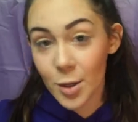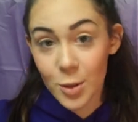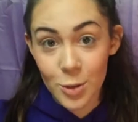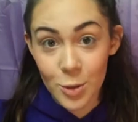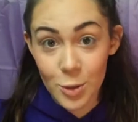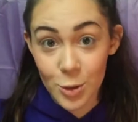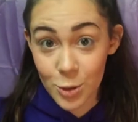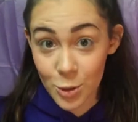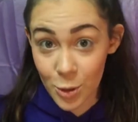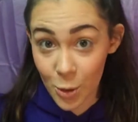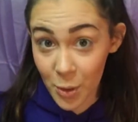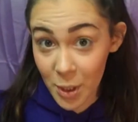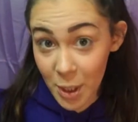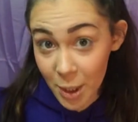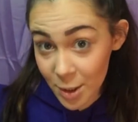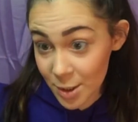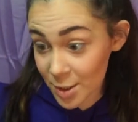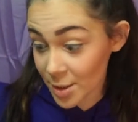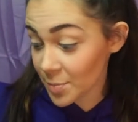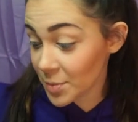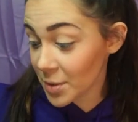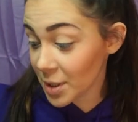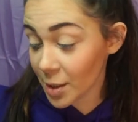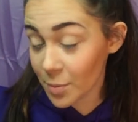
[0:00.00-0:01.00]
so here's
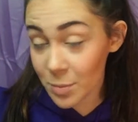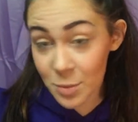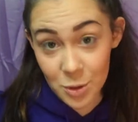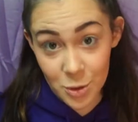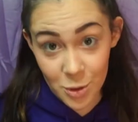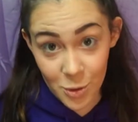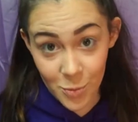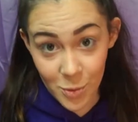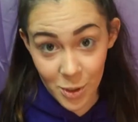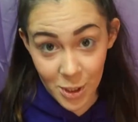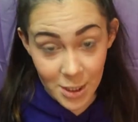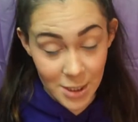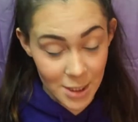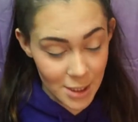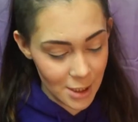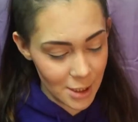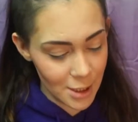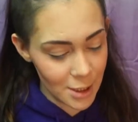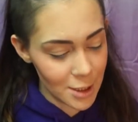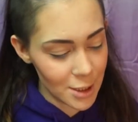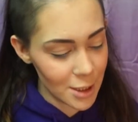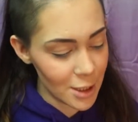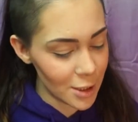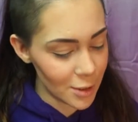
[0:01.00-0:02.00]
something I'm super
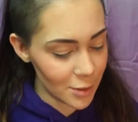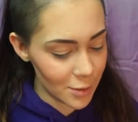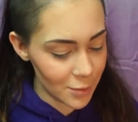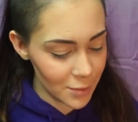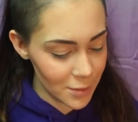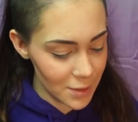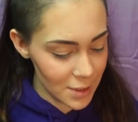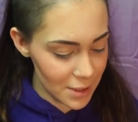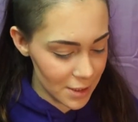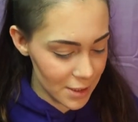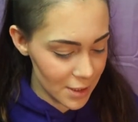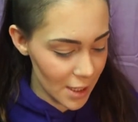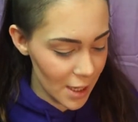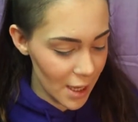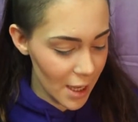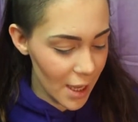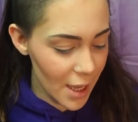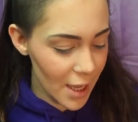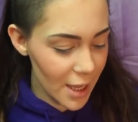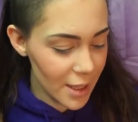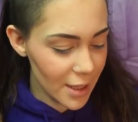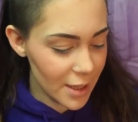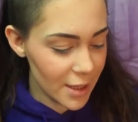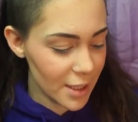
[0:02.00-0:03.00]
excited to use.
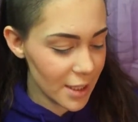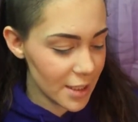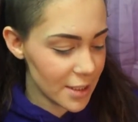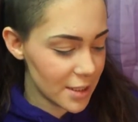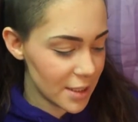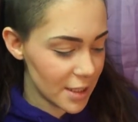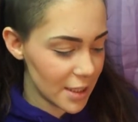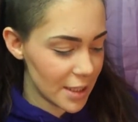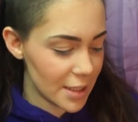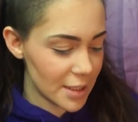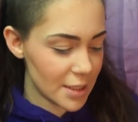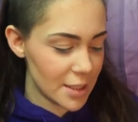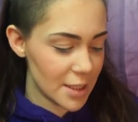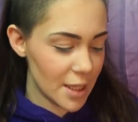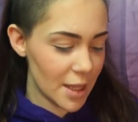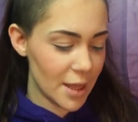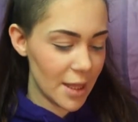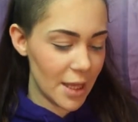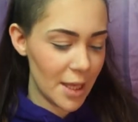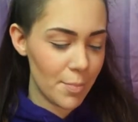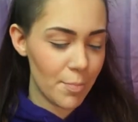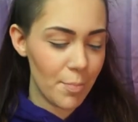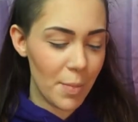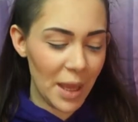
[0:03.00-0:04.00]
This is
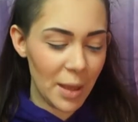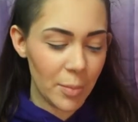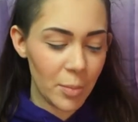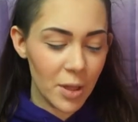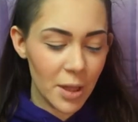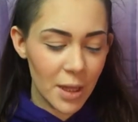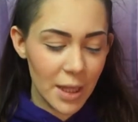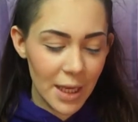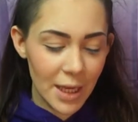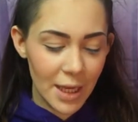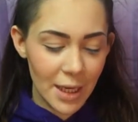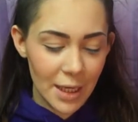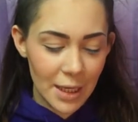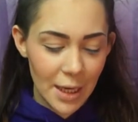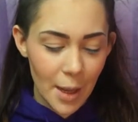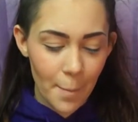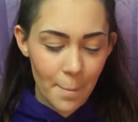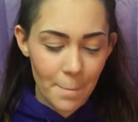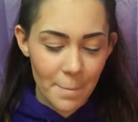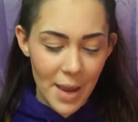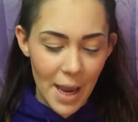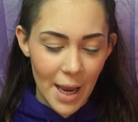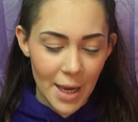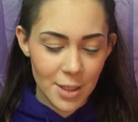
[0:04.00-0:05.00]
the Maybelline
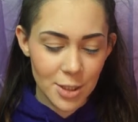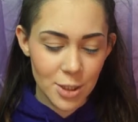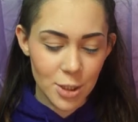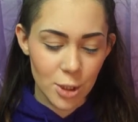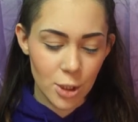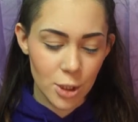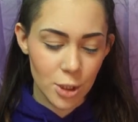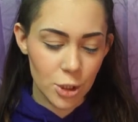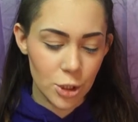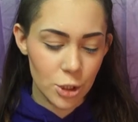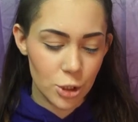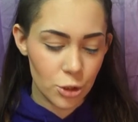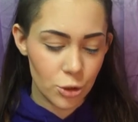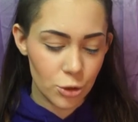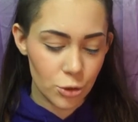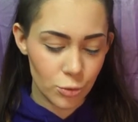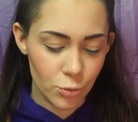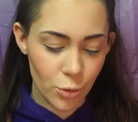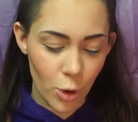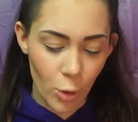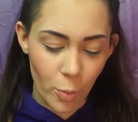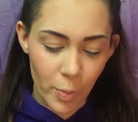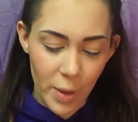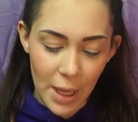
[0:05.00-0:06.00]
Master
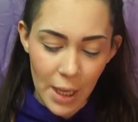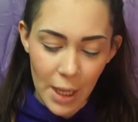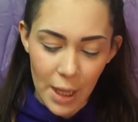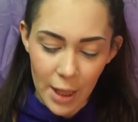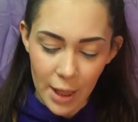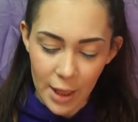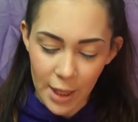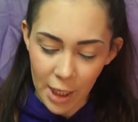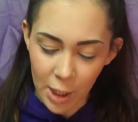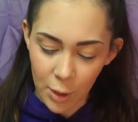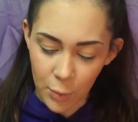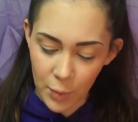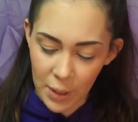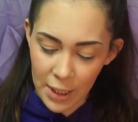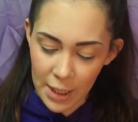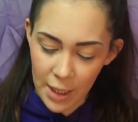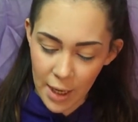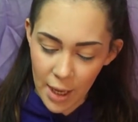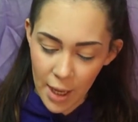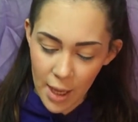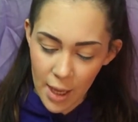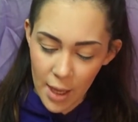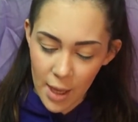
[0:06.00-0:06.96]
Strobing Liquid